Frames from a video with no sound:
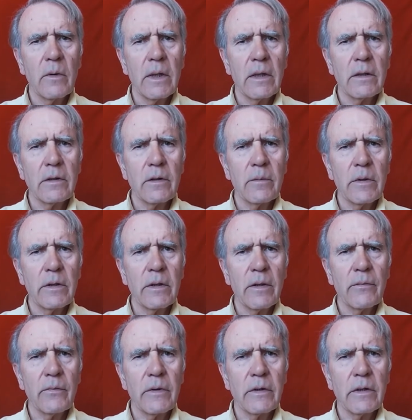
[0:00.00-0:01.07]
while the
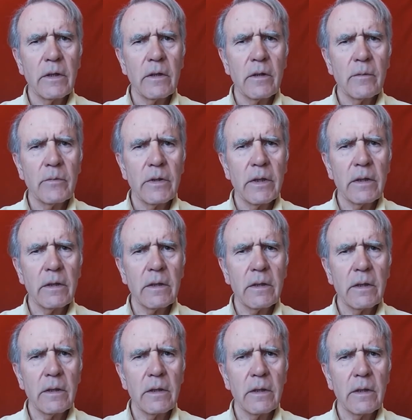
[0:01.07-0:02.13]
metaphysic
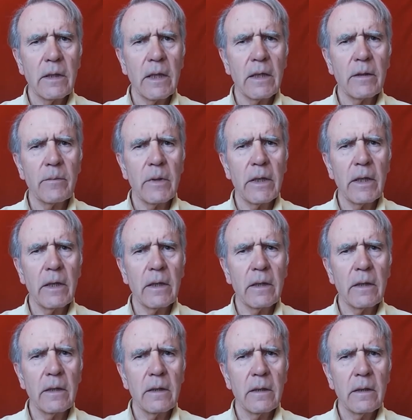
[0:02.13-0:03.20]
object, like
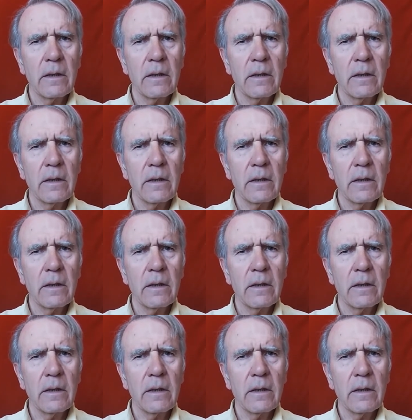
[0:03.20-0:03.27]
being,